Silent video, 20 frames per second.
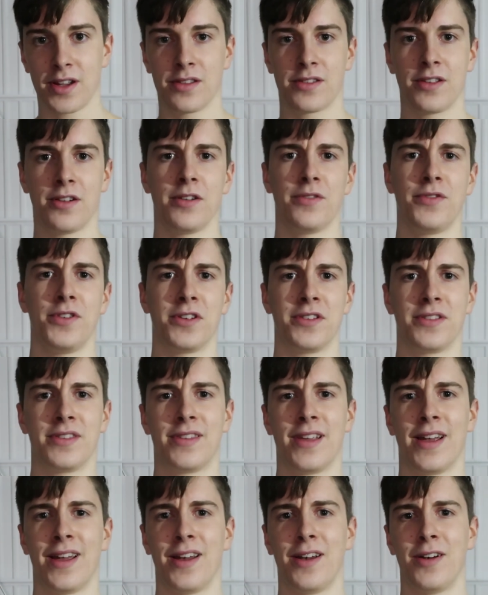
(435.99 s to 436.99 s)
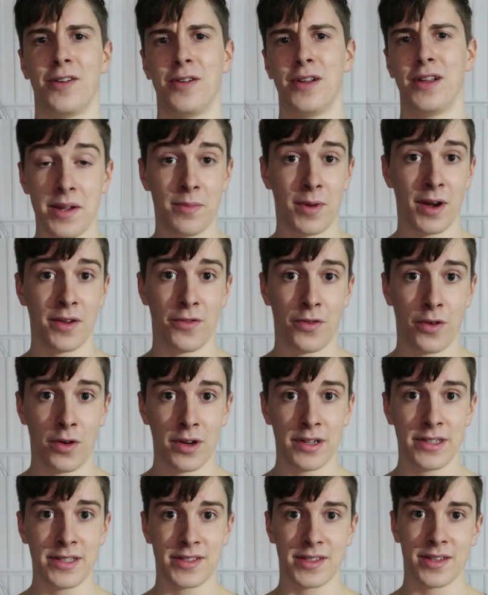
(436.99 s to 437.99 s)
I don't know if you could tell in my
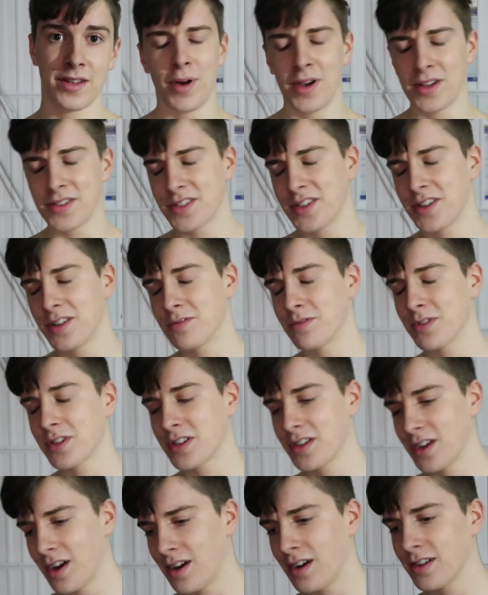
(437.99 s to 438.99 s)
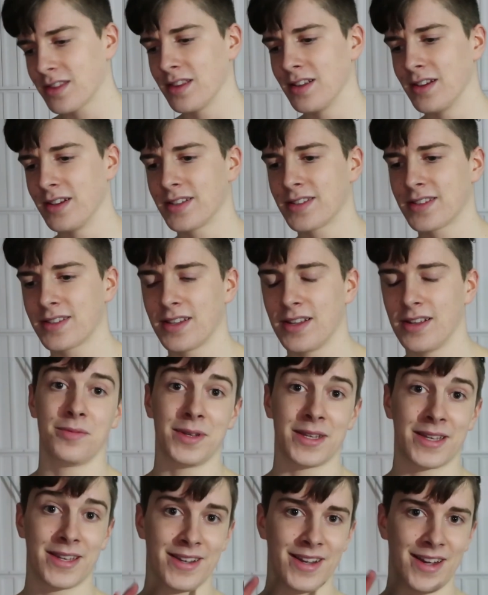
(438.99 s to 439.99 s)
voice, but regardless, I'll
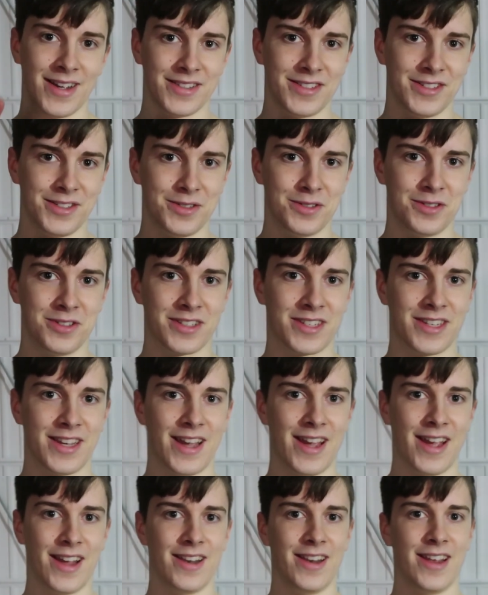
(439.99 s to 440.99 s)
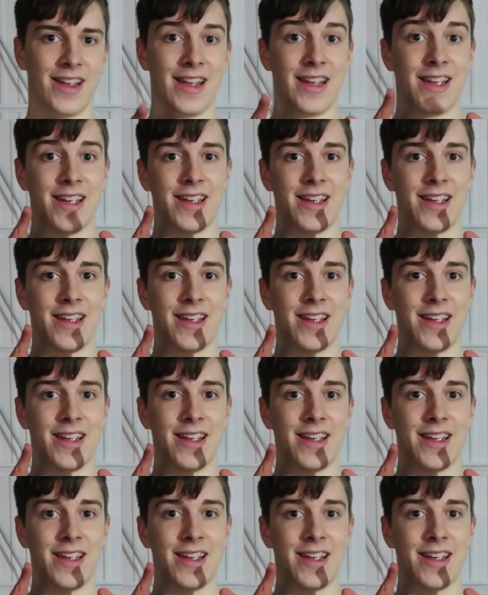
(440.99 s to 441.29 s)
be catching you again